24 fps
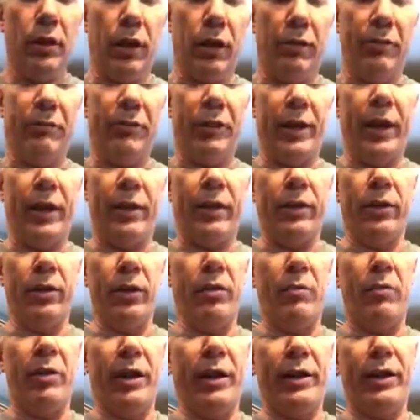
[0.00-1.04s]
I flatten it
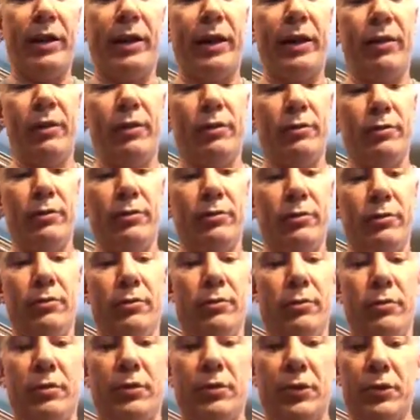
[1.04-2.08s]
all back out
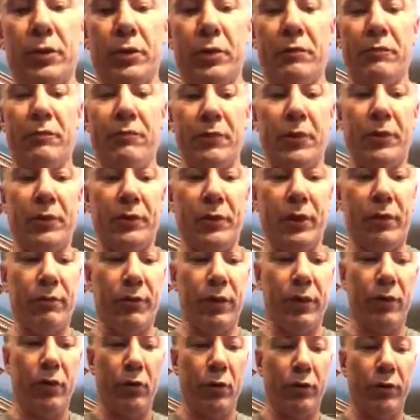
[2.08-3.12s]
so that fills
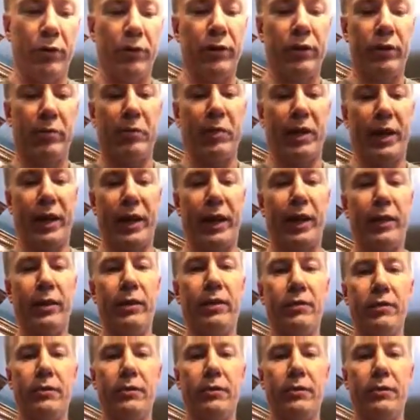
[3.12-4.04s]
every corner of the bag.